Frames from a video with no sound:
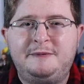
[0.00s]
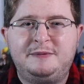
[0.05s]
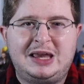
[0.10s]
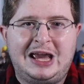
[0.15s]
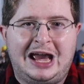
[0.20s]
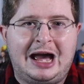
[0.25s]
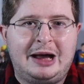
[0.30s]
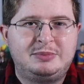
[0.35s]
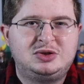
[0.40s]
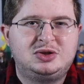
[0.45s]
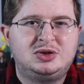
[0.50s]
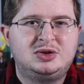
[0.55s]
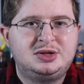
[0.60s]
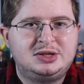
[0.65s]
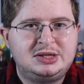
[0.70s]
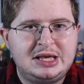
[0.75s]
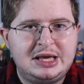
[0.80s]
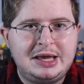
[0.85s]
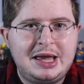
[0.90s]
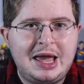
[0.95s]

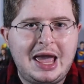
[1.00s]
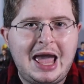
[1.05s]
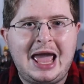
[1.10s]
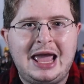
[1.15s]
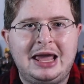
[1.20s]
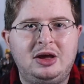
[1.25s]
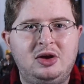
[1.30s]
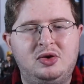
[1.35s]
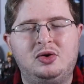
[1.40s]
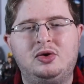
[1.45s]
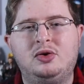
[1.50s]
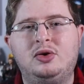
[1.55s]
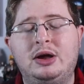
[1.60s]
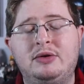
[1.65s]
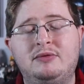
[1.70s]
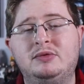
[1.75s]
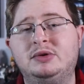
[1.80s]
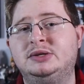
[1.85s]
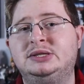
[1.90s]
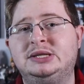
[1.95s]
captures the anger
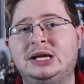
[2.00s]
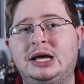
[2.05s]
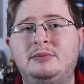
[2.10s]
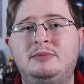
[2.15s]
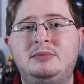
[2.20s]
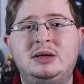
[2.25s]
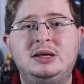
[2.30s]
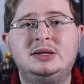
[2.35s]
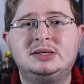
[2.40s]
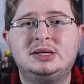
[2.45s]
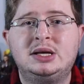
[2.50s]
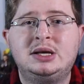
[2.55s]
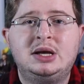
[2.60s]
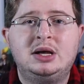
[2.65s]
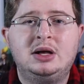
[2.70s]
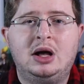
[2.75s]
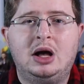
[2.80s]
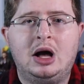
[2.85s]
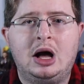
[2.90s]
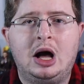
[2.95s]
and resentment
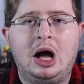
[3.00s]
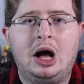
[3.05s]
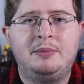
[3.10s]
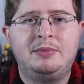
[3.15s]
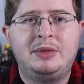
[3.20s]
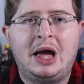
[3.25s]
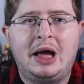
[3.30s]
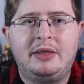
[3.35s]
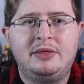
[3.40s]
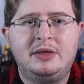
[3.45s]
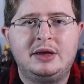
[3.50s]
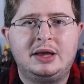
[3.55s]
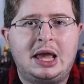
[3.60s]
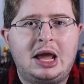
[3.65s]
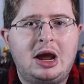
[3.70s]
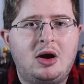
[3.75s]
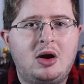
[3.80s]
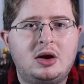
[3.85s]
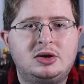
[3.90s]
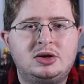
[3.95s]
that the
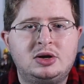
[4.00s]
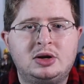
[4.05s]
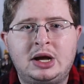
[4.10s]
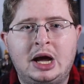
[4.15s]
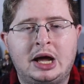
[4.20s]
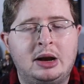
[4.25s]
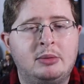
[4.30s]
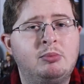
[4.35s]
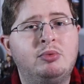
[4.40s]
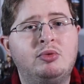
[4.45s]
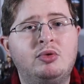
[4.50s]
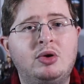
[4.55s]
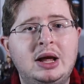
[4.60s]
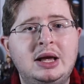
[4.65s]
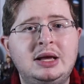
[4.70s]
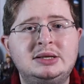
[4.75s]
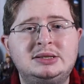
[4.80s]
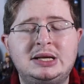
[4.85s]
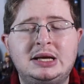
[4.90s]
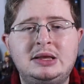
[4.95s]
character kind of
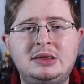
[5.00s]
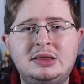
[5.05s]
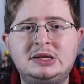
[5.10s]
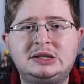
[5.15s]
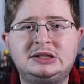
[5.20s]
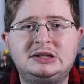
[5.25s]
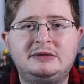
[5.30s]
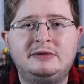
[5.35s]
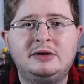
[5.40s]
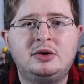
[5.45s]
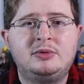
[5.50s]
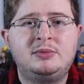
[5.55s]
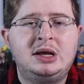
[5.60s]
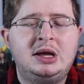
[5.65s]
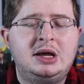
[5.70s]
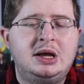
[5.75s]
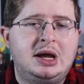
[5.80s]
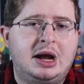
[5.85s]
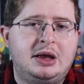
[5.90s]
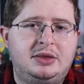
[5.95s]
brings in this film.
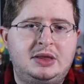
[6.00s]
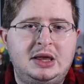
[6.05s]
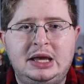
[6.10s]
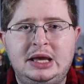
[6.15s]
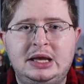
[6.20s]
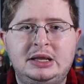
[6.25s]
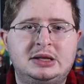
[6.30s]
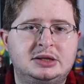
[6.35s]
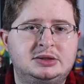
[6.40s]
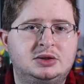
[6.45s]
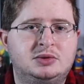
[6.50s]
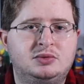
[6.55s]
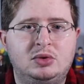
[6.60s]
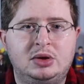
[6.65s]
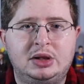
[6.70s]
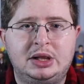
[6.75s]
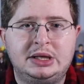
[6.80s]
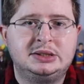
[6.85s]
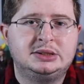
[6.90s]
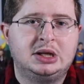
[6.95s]
I think he does a
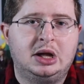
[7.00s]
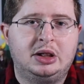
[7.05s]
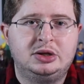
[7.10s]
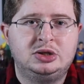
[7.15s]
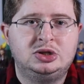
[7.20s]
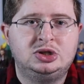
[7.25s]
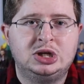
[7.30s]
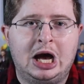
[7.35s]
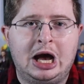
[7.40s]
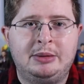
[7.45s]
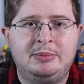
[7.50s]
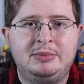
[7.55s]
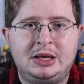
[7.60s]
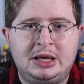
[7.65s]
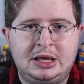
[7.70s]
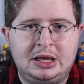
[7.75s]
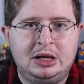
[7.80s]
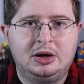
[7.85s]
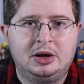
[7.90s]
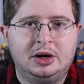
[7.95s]
really solid job
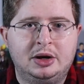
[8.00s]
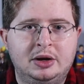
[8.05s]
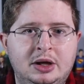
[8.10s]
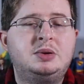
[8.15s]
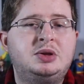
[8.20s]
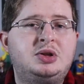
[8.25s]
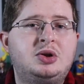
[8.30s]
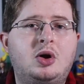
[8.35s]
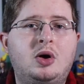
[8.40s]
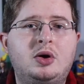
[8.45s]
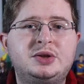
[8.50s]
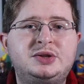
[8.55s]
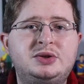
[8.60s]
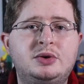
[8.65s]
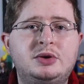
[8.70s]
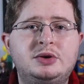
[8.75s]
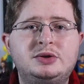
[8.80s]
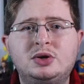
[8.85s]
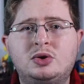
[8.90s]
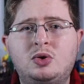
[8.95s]
here. But there
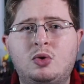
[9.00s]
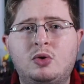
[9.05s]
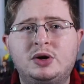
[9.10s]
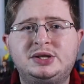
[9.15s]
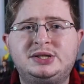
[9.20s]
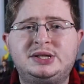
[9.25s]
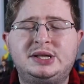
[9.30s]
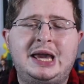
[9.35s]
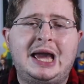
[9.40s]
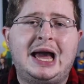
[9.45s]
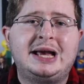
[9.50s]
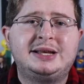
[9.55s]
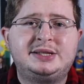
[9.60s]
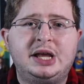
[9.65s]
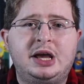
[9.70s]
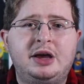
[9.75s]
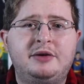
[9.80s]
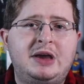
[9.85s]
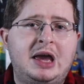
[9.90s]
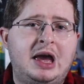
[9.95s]
also is, of course, the
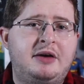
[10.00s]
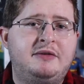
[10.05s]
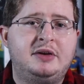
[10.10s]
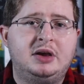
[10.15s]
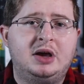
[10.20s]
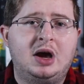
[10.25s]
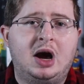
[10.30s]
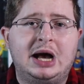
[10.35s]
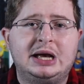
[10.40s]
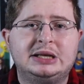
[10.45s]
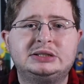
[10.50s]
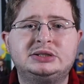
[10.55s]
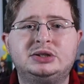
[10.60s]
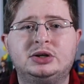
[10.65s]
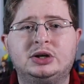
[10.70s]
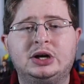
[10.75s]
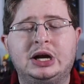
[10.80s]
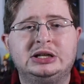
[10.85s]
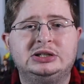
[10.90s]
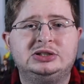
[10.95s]
casting of Kevin
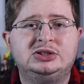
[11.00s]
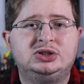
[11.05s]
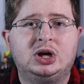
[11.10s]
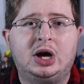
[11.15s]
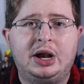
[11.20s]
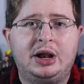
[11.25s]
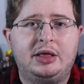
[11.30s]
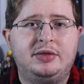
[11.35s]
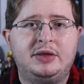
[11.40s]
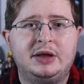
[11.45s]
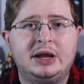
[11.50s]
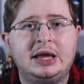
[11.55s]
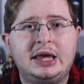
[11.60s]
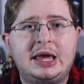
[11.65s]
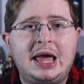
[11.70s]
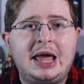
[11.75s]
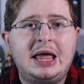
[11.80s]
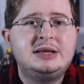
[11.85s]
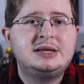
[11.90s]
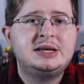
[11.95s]
Costner as Jonathan
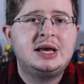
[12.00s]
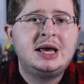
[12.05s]
Kent.